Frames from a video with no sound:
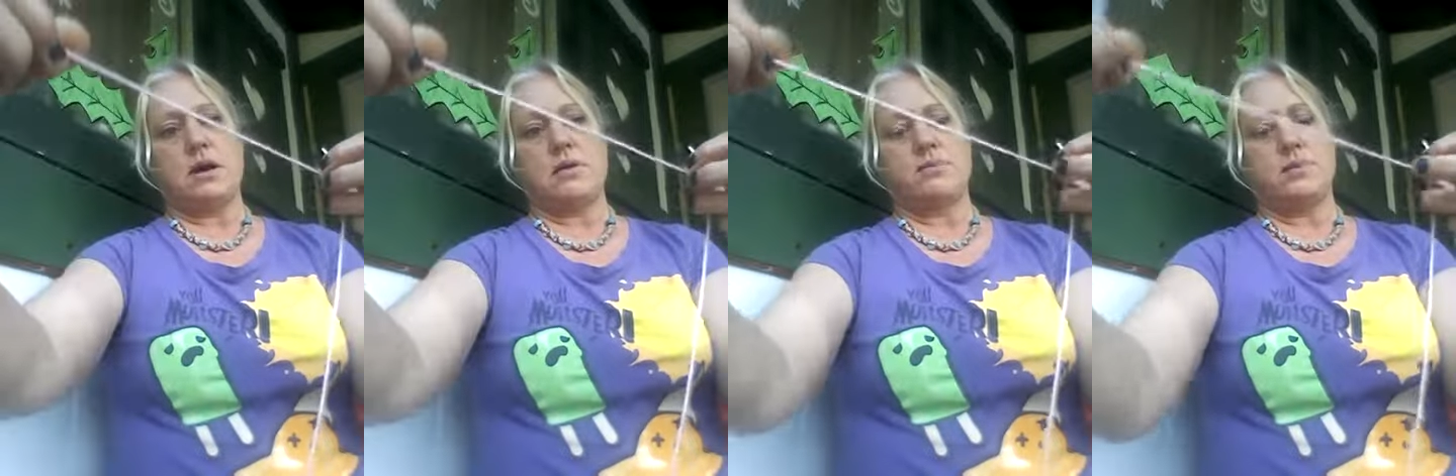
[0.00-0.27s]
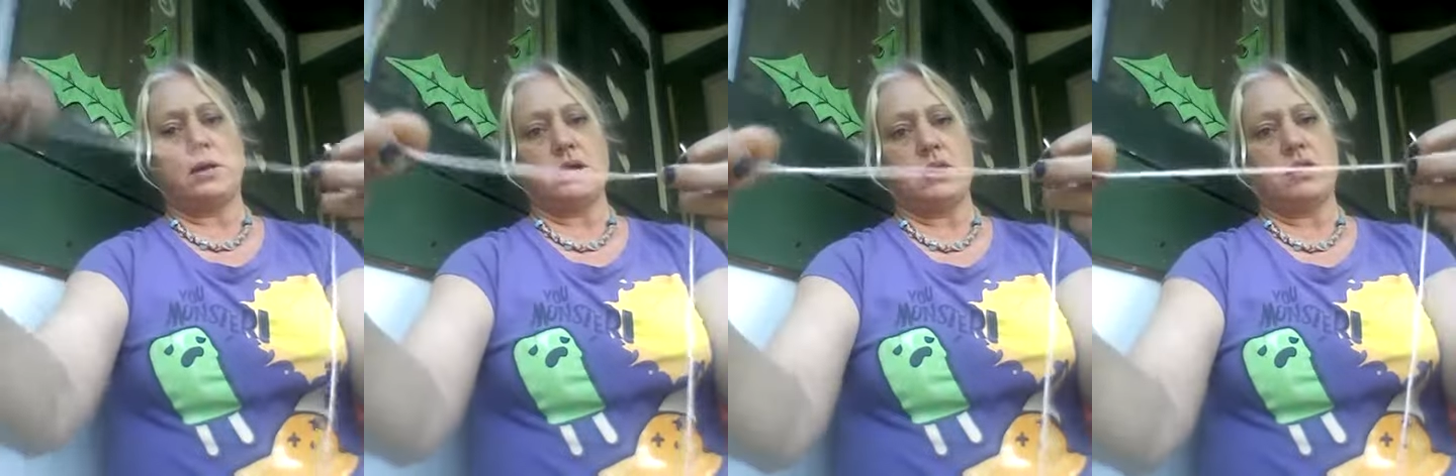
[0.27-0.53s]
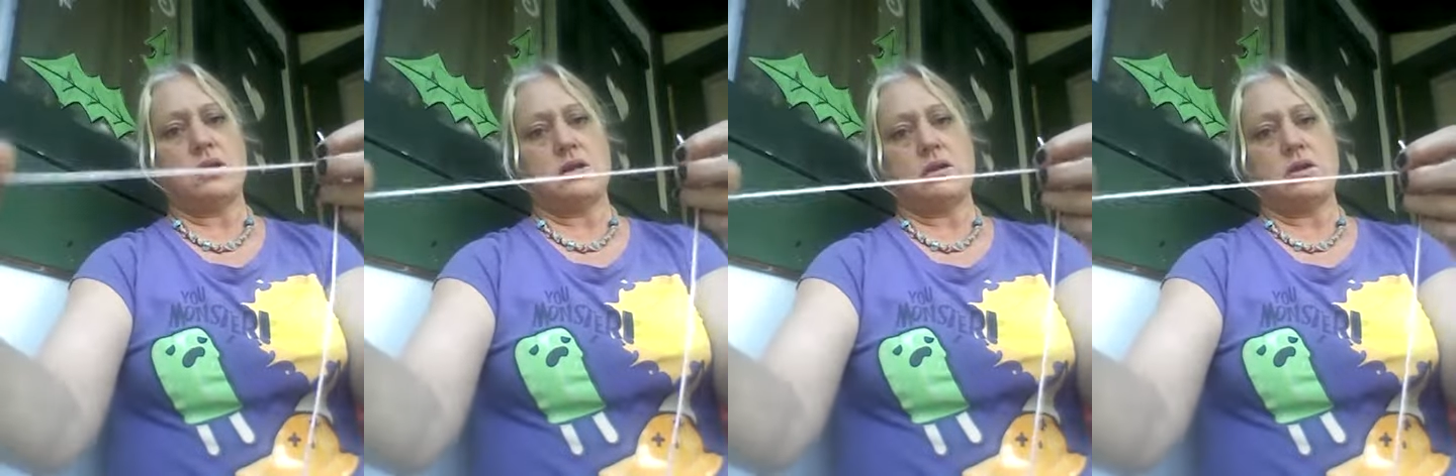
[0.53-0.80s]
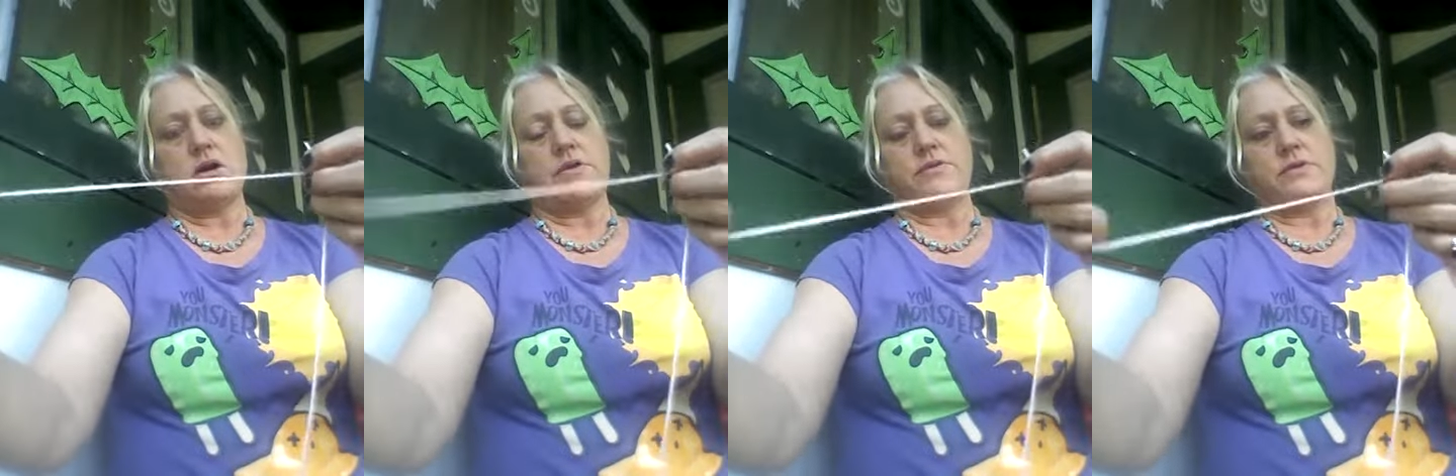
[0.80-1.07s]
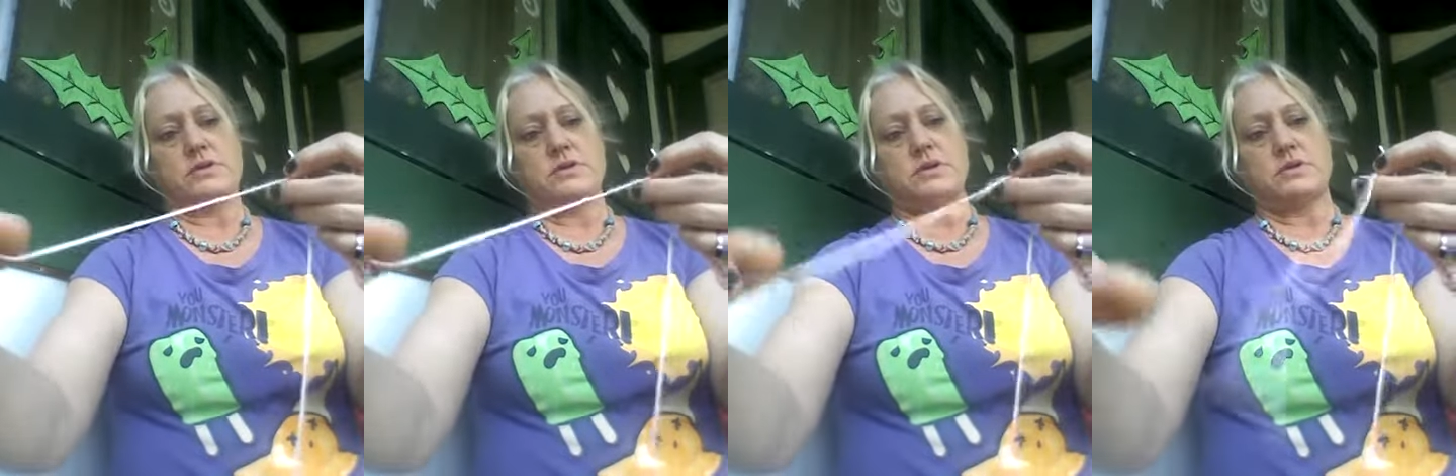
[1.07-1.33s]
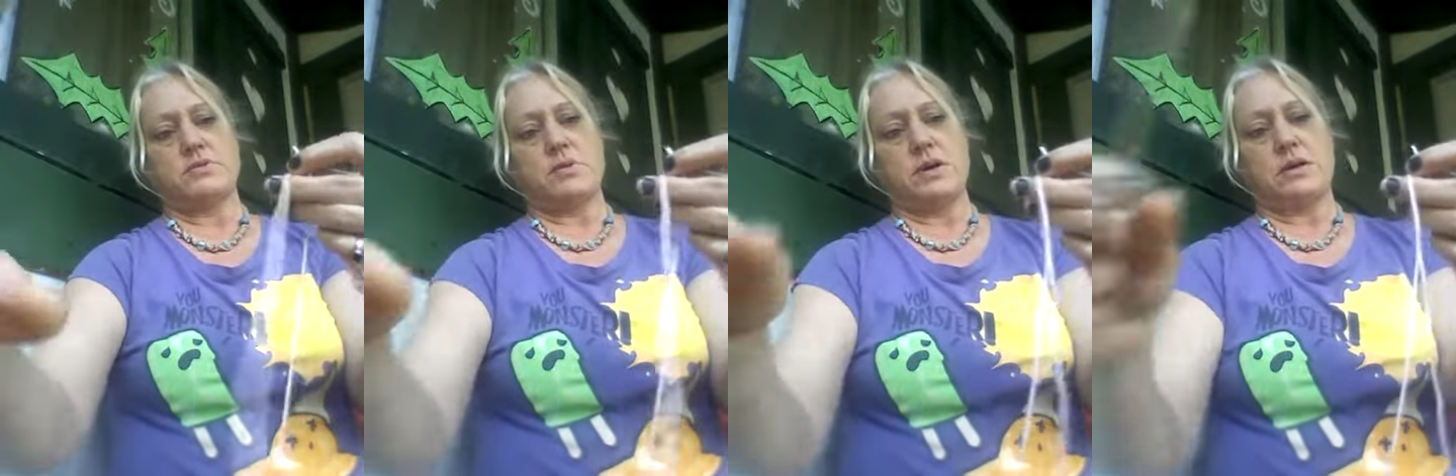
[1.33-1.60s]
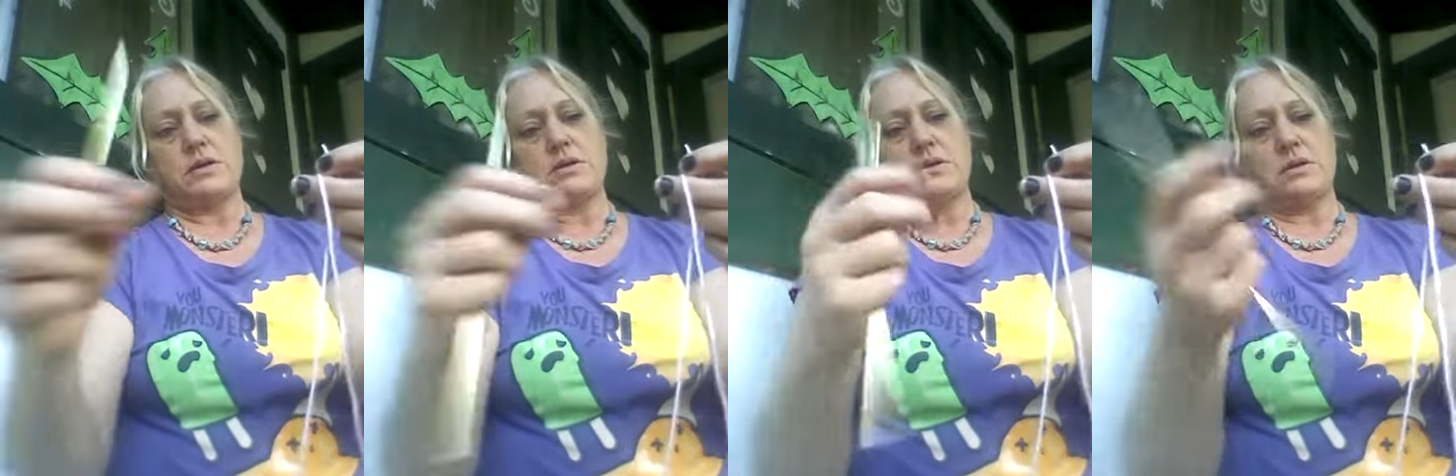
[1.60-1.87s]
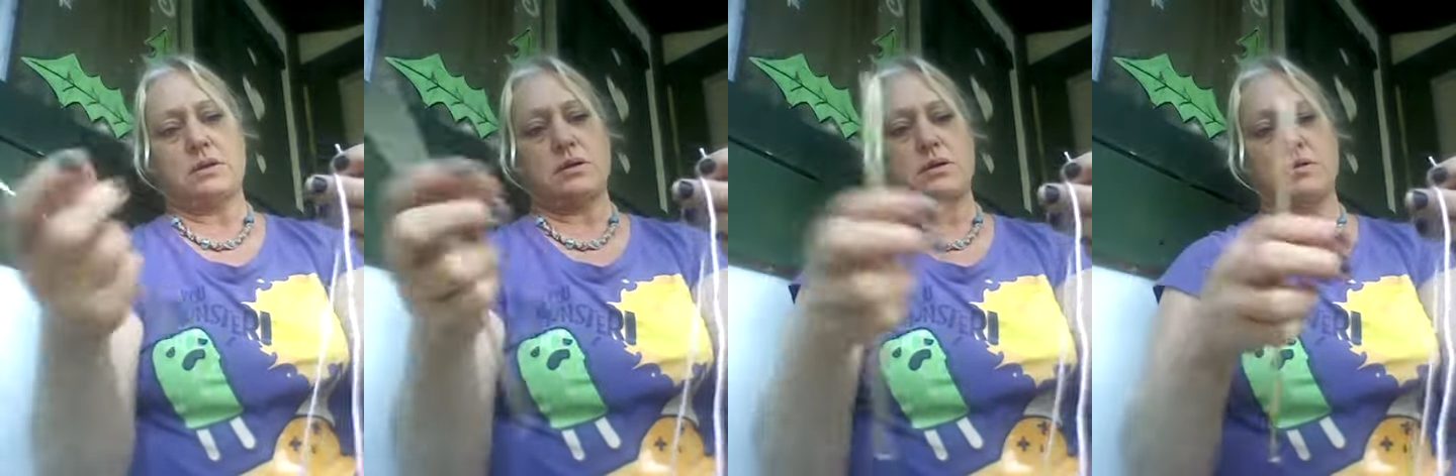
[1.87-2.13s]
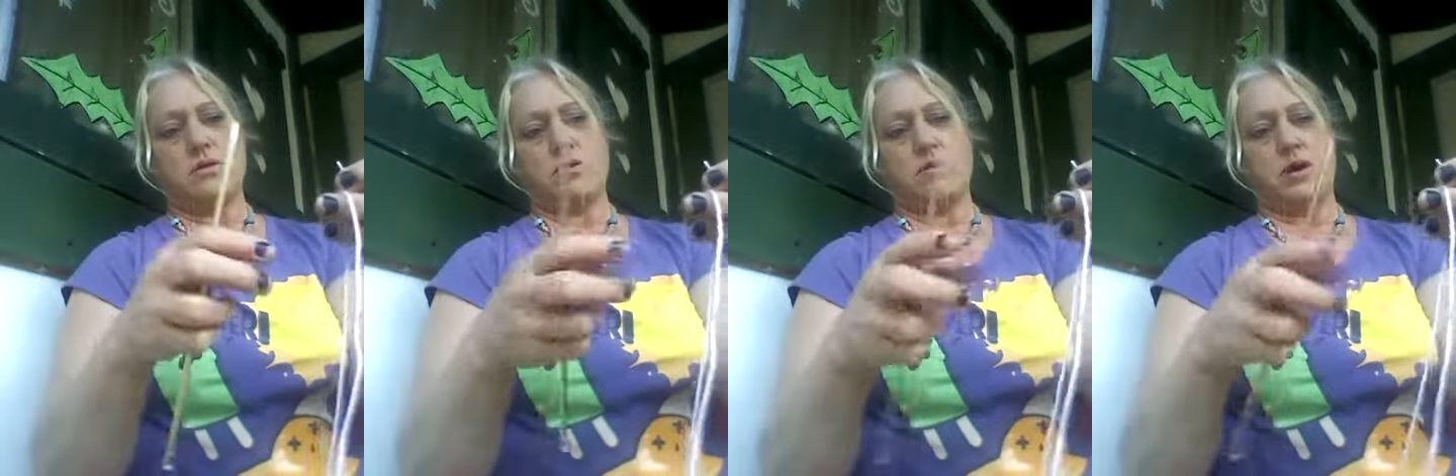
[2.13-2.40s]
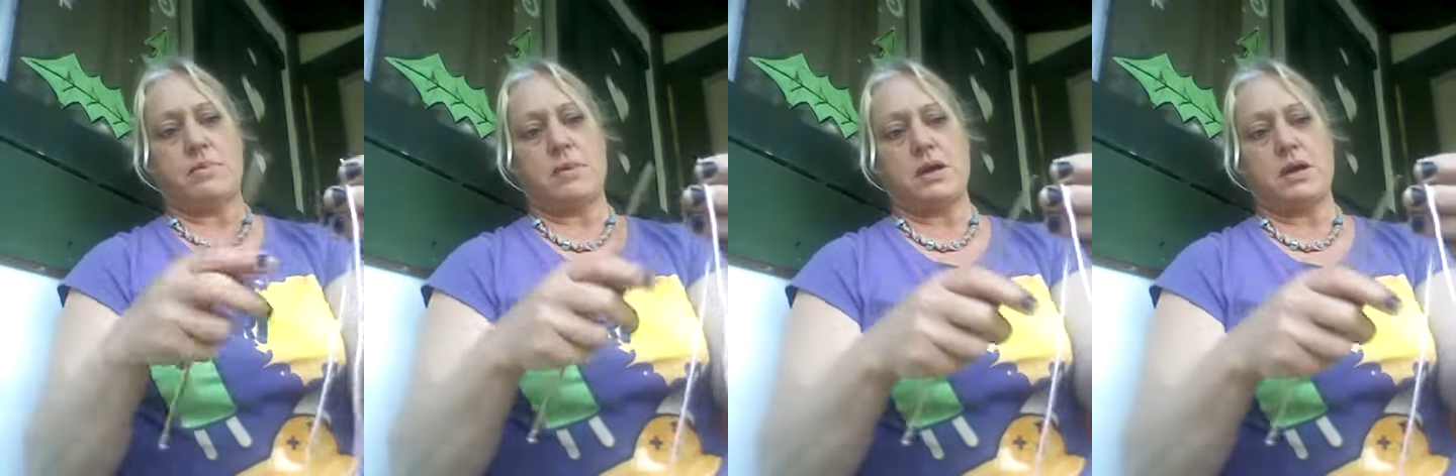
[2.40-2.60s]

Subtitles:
I'm going to cut it off because it might, I